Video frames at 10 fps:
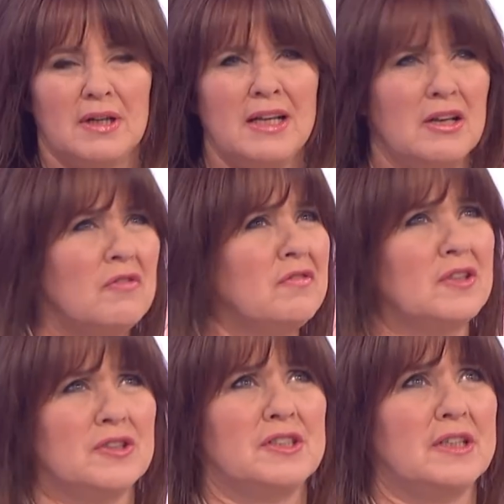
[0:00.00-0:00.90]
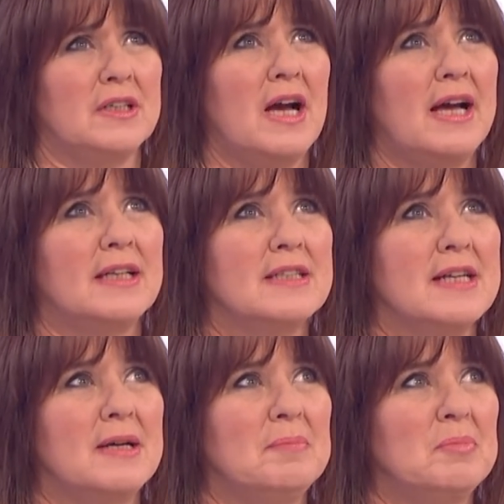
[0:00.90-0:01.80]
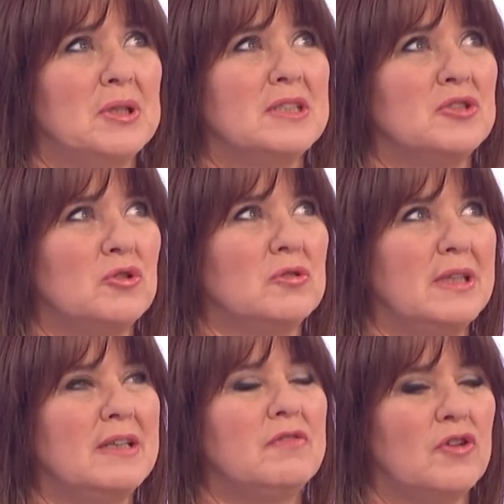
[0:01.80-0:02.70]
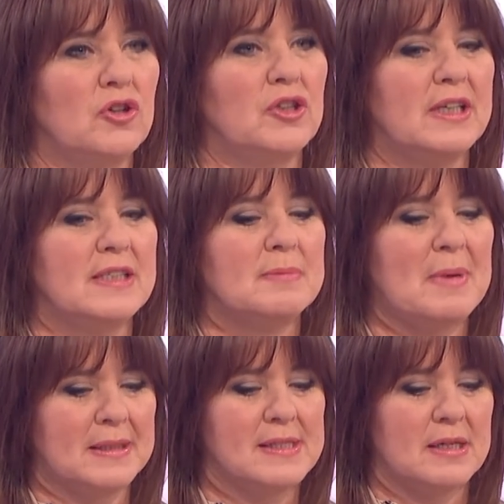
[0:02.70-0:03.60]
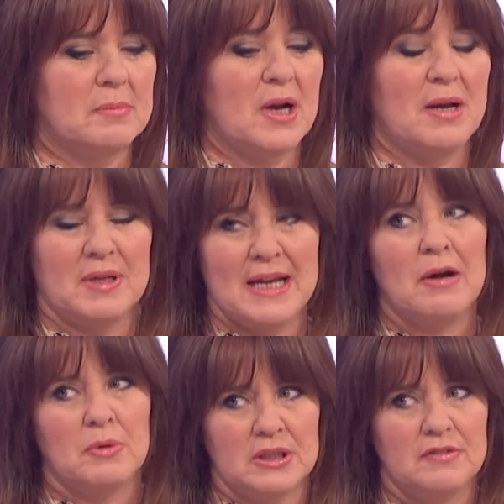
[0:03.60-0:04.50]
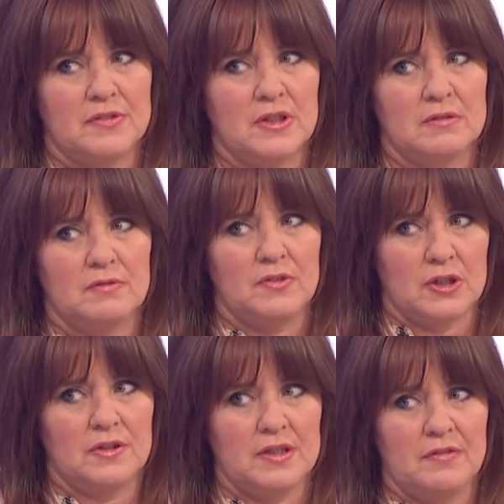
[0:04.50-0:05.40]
I love flirting, and but it's all in fun and it's banter, but I'm a cowardly flirt that